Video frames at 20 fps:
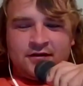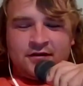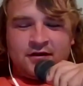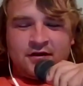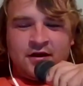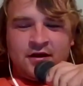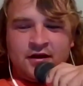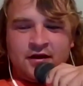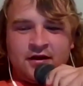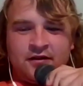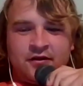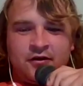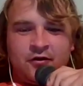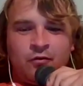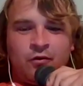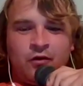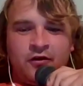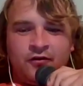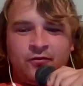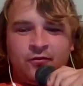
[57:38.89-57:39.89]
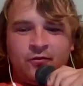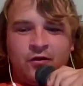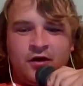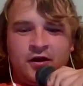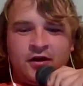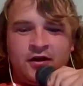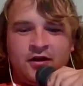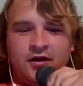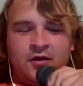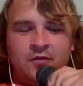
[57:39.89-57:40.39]
There was
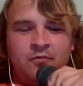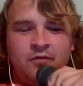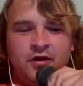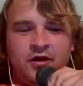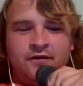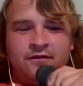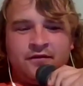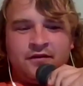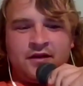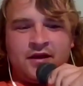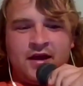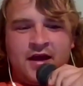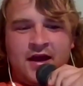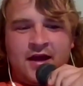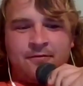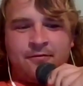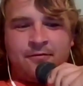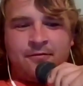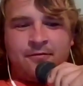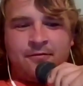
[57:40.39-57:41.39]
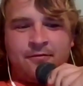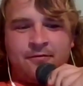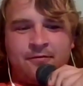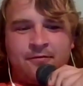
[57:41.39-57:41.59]
one above the cab,